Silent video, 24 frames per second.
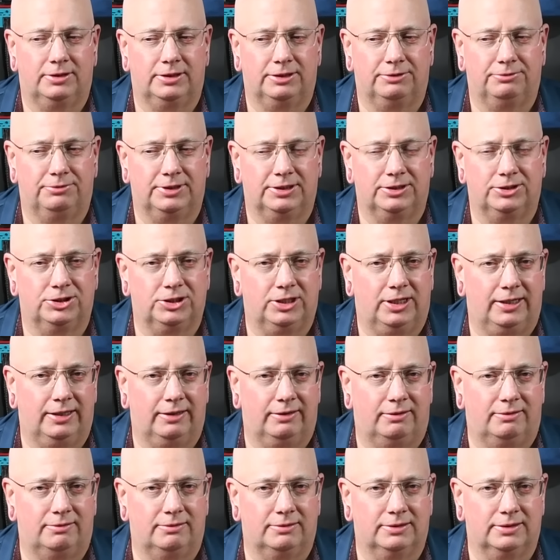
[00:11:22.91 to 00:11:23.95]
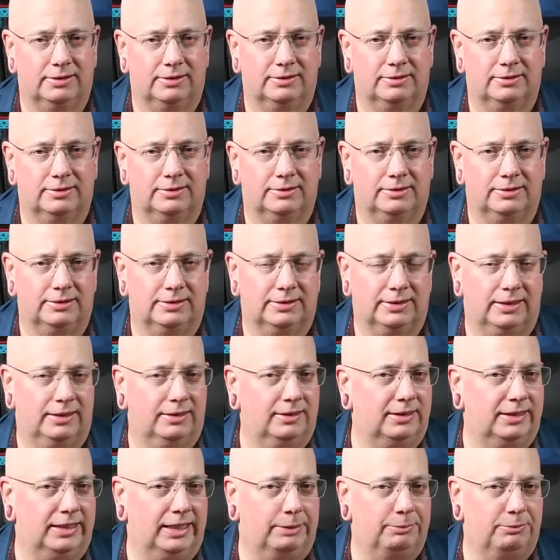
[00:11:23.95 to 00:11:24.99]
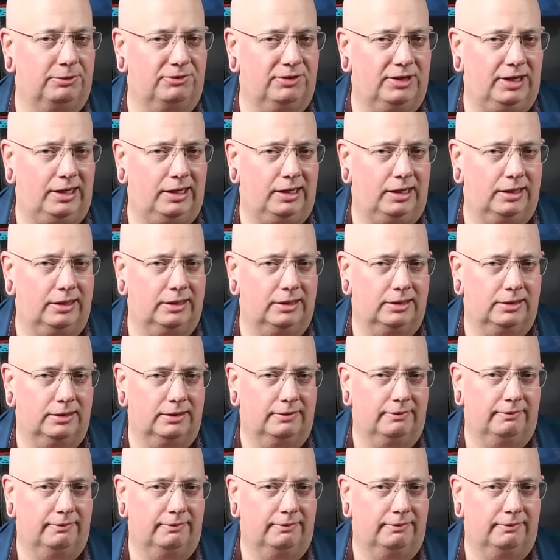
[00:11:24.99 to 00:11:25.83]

living child is to say the name of God.